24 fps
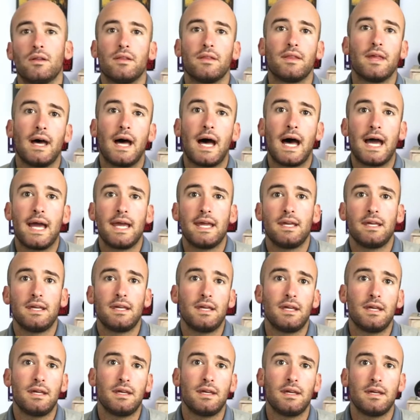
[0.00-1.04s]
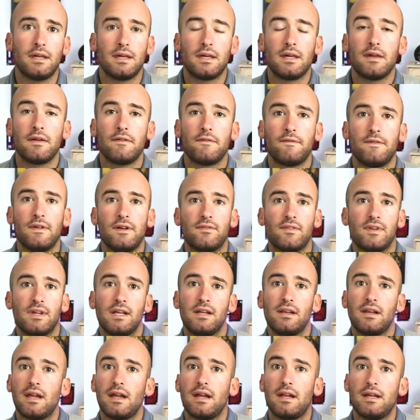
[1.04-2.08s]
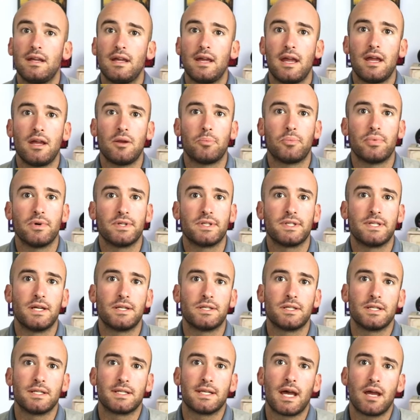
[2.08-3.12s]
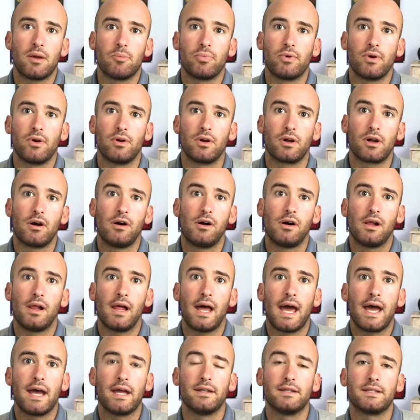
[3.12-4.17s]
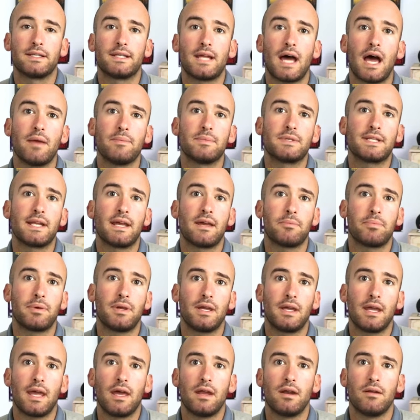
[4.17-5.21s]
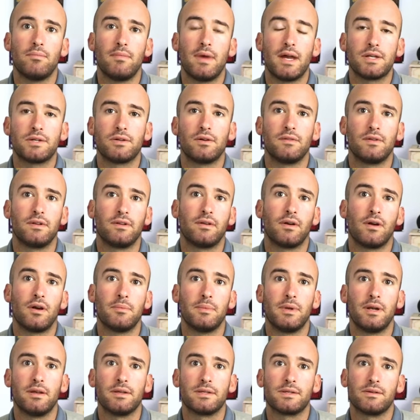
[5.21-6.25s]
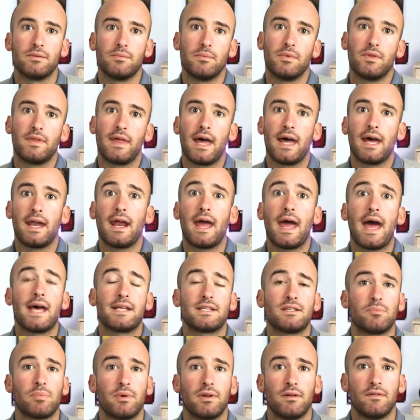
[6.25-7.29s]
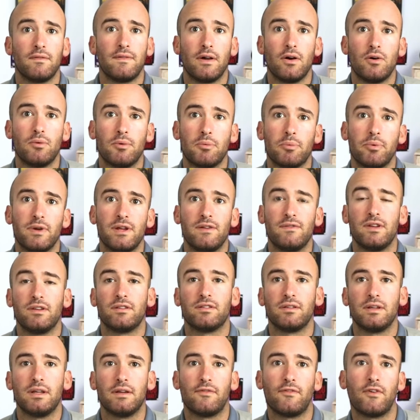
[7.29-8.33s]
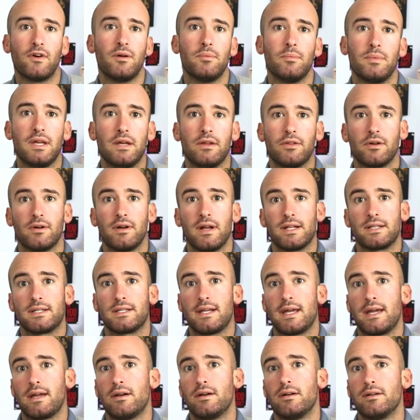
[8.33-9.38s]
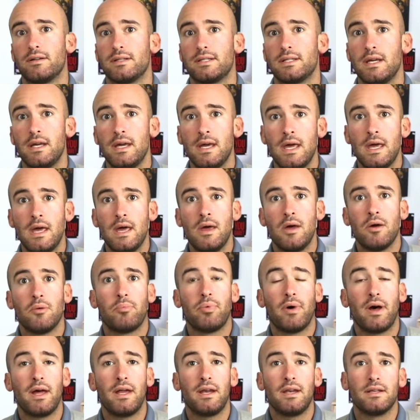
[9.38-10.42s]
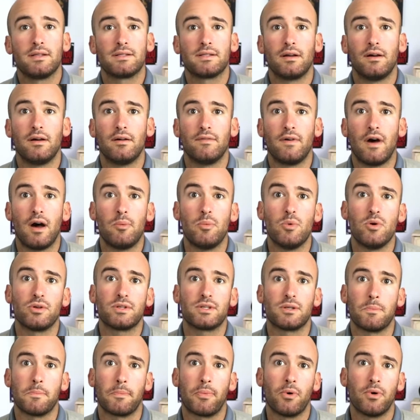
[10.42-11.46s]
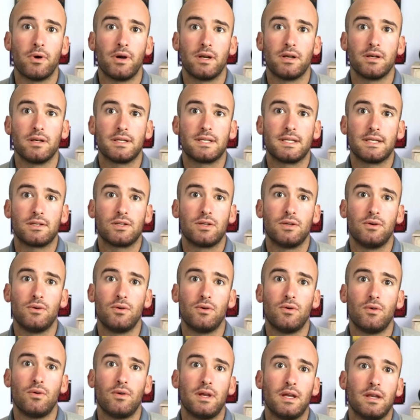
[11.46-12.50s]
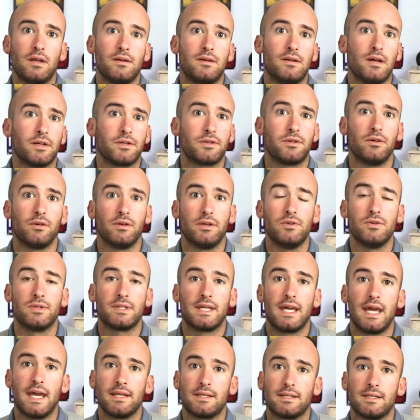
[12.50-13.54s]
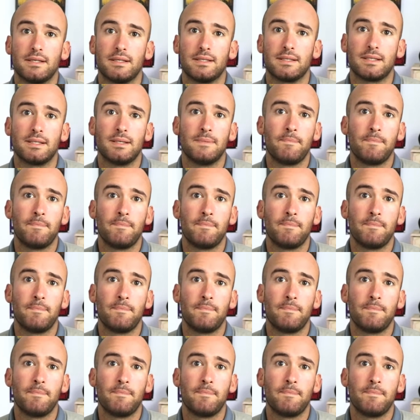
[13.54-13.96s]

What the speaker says: The IEEE 1588 Precision Time Protocol adds timestamping and a measure of determinism that hasn't been available previously from Ethernet standards, but is of utmost importance to industrial use cases.